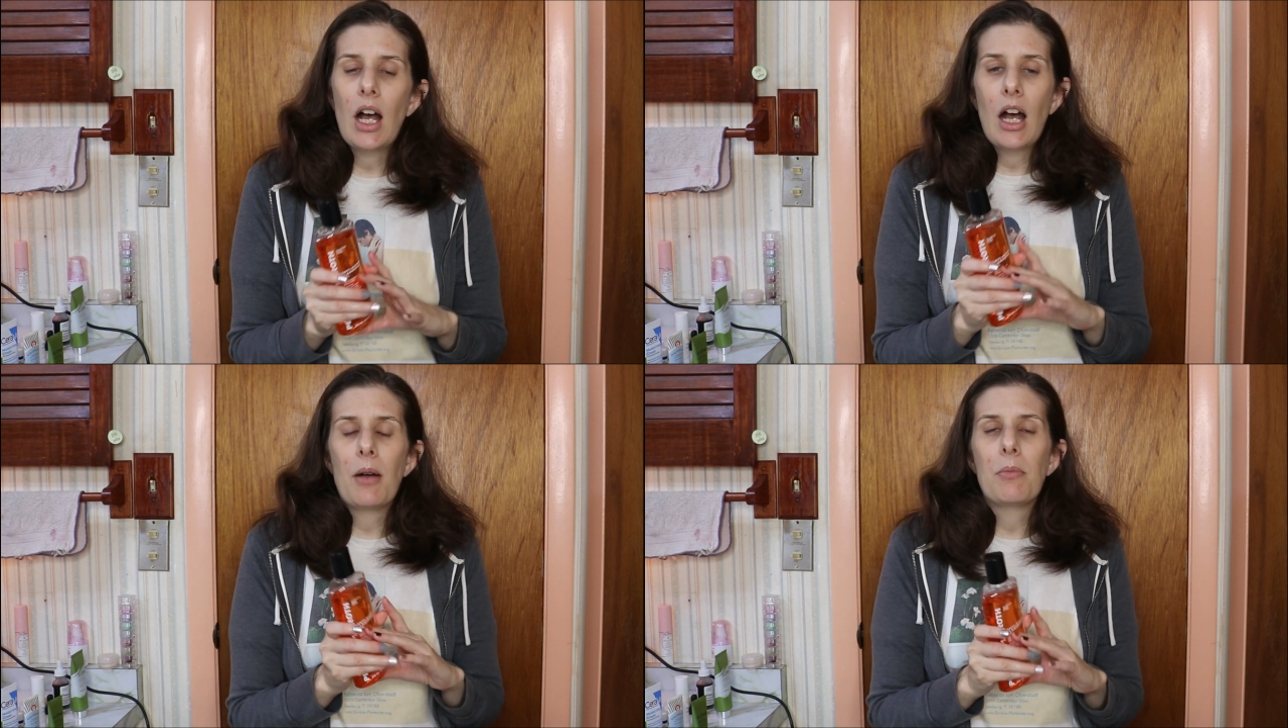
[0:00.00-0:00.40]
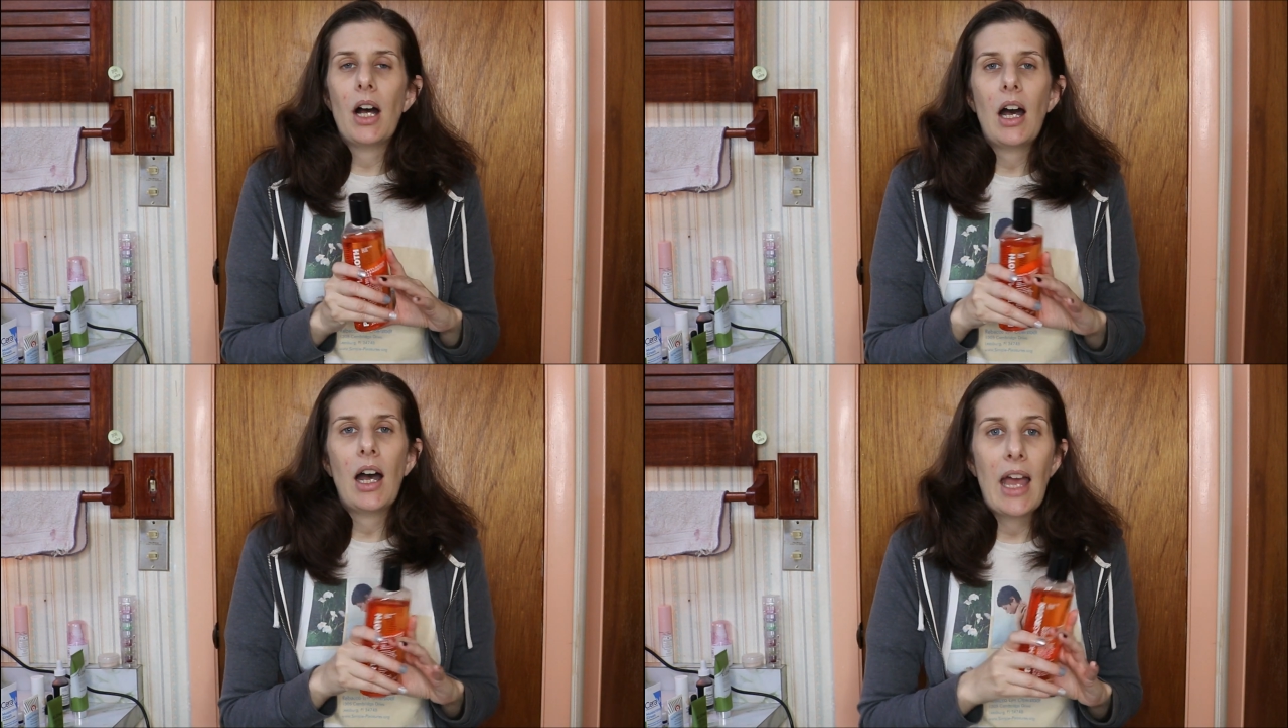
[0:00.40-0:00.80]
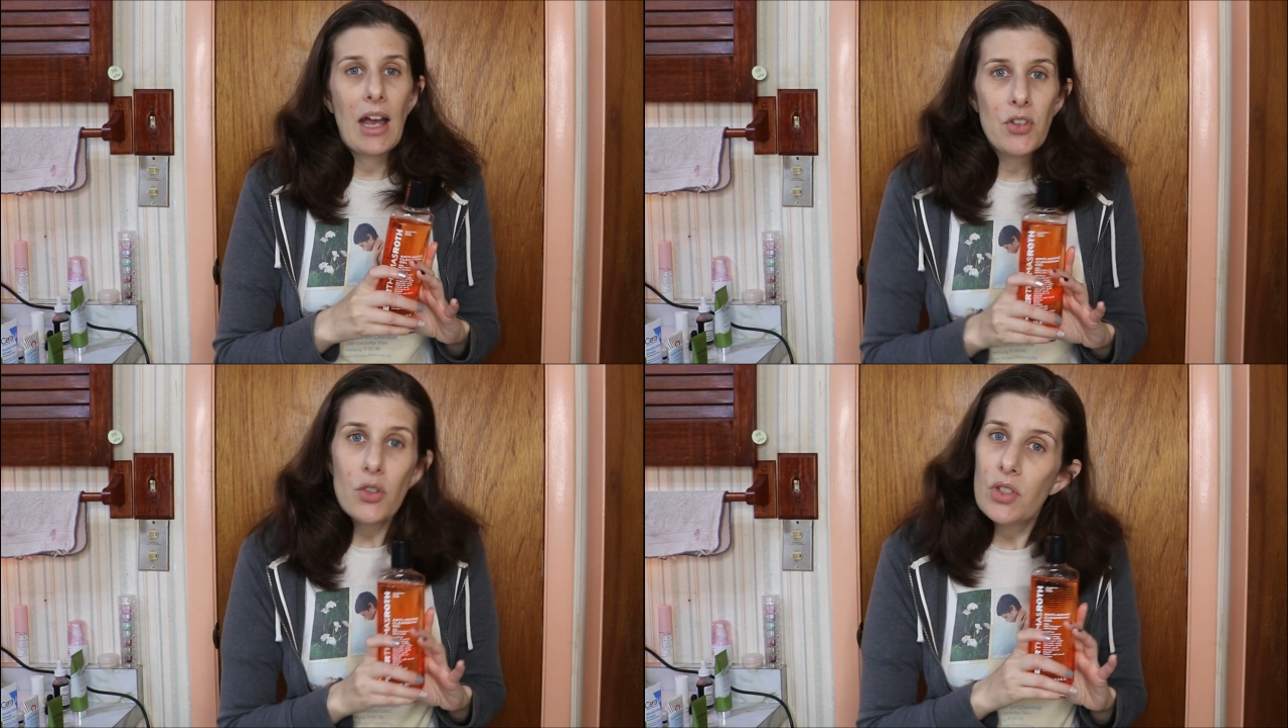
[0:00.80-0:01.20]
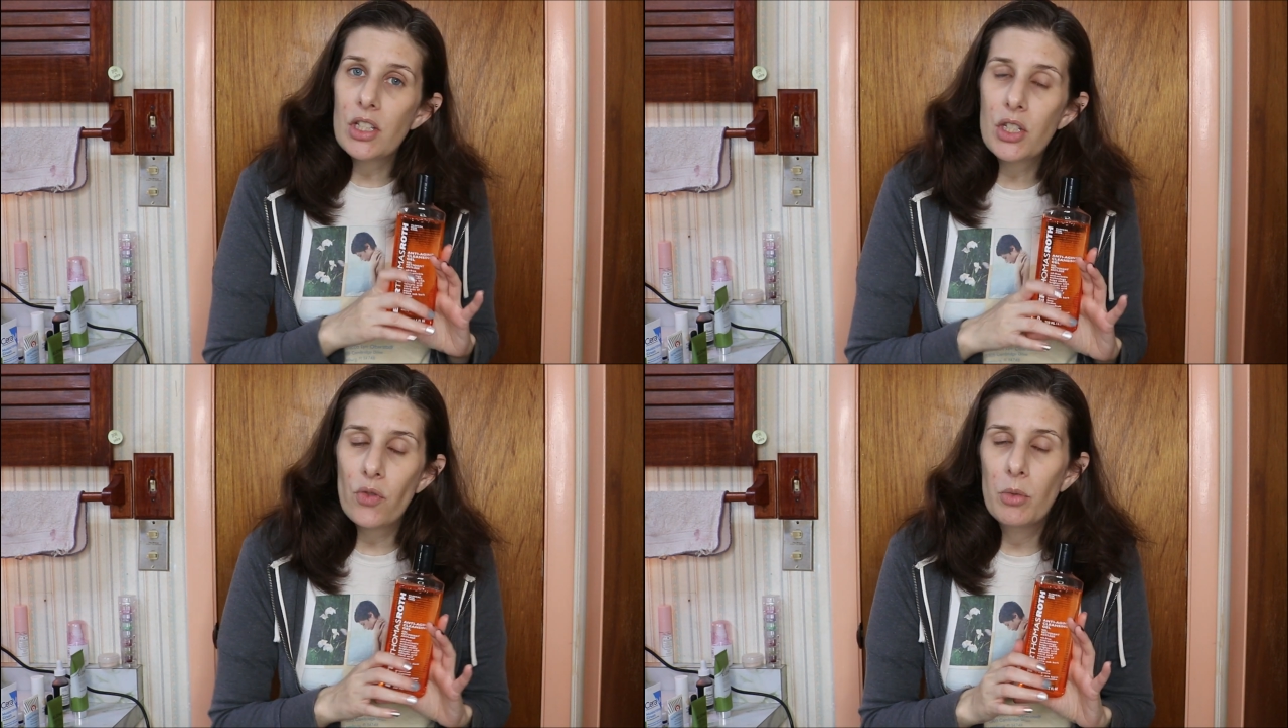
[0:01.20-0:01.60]
I have used
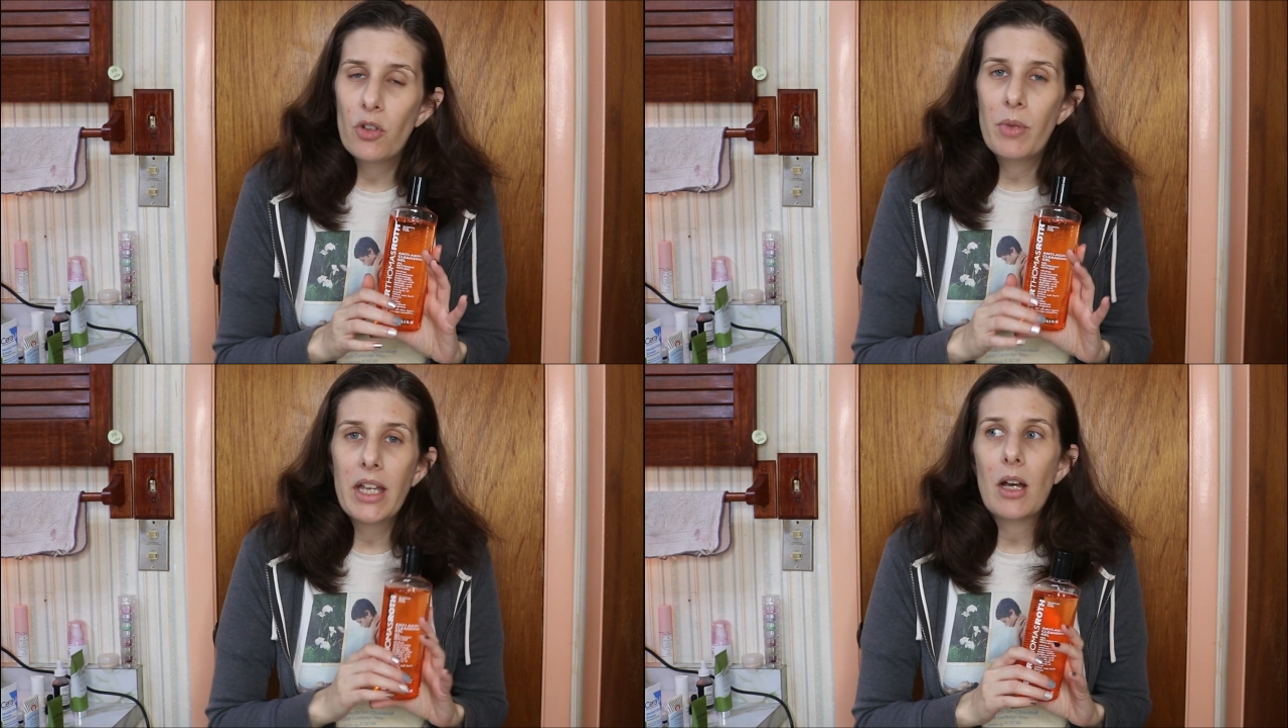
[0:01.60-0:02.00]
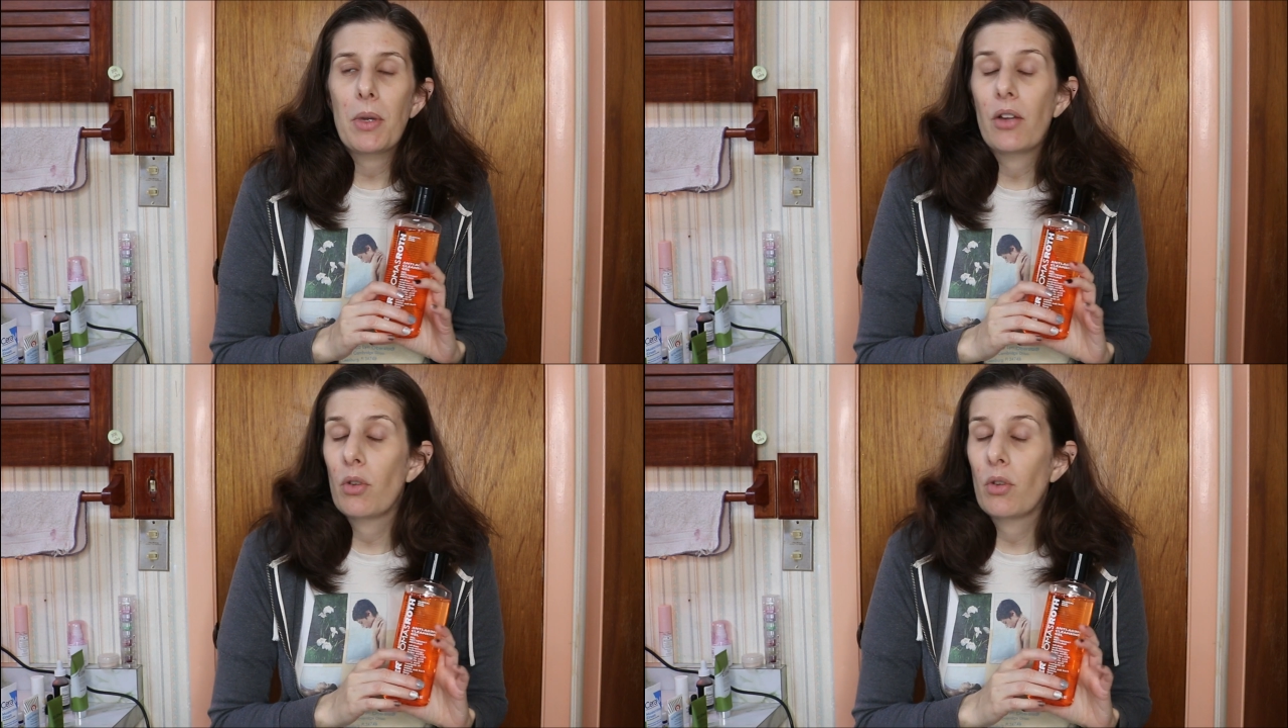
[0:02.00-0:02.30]
this to remove makeup.